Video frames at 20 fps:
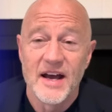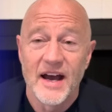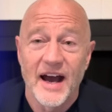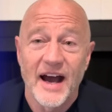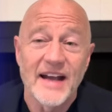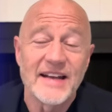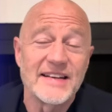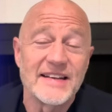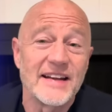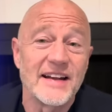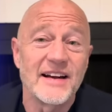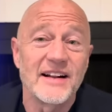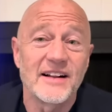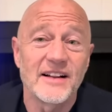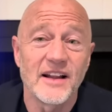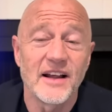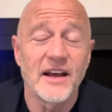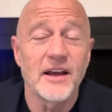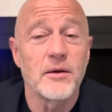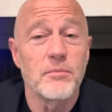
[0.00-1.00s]
I did
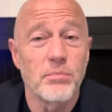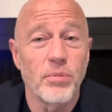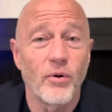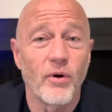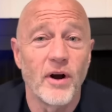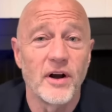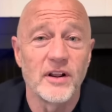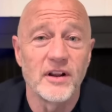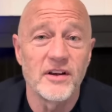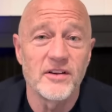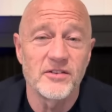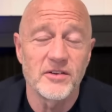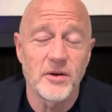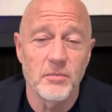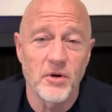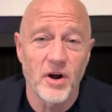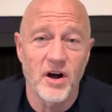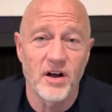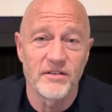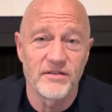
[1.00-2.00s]
click, importantly,
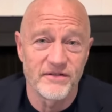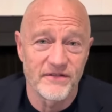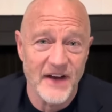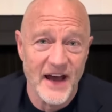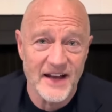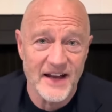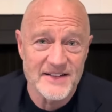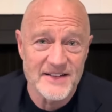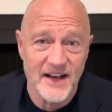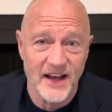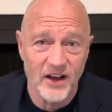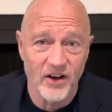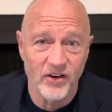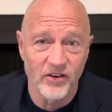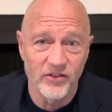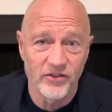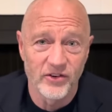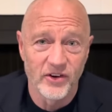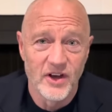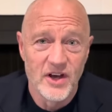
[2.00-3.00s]
some called fat
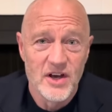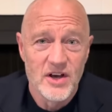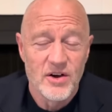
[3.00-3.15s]
tails,